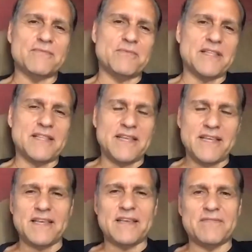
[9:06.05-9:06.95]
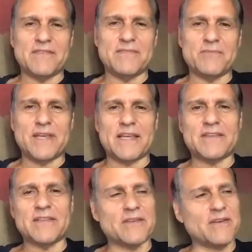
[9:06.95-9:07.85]
we leave and we
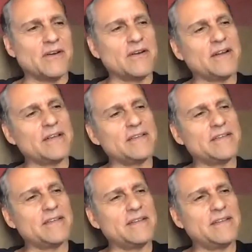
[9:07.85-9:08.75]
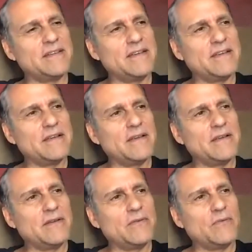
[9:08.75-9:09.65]
get to the car, and I said,
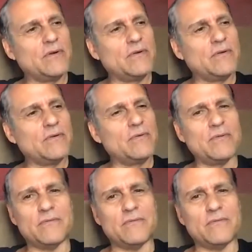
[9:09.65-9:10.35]
"Well, who?